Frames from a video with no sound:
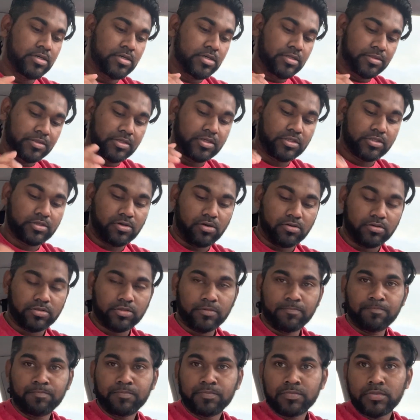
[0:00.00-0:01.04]
discount.
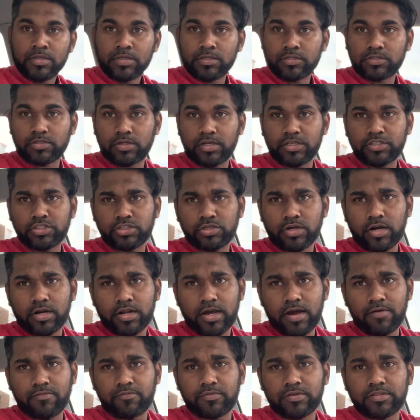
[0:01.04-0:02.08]
So let's start
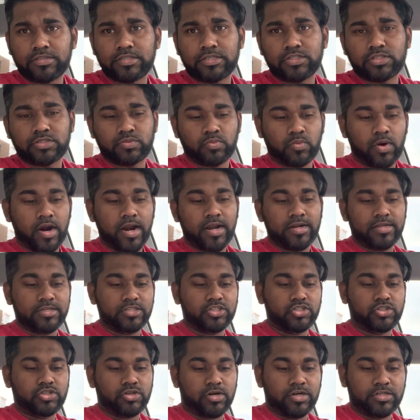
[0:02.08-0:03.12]
off with this
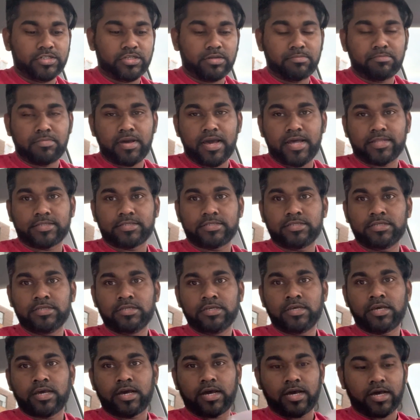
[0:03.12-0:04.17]
wireless charging mat.
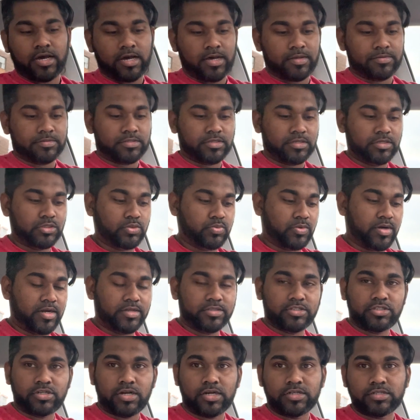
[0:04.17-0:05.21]
So this
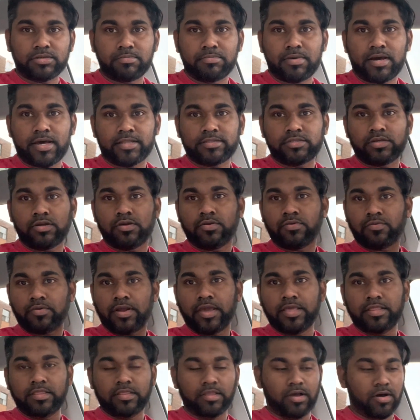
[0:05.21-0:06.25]
wireless charging mat
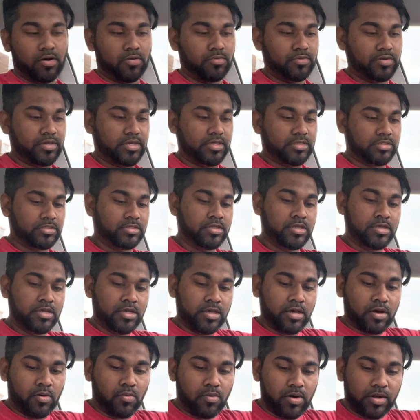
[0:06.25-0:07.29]
right now is
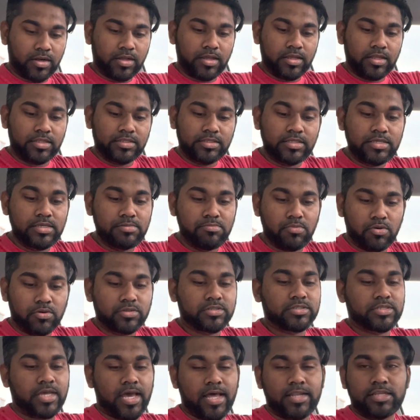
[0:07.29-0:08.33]
one of the most
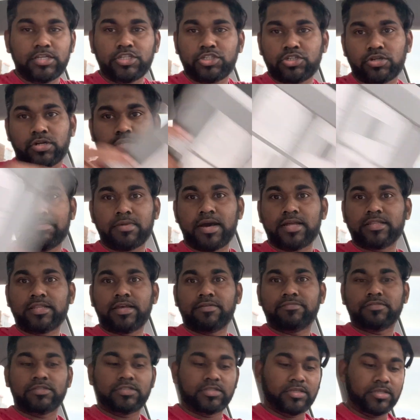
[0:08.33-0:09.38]
stylish charger mat
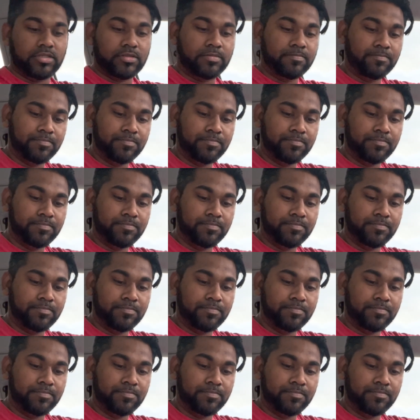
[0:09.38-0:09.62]
I've seen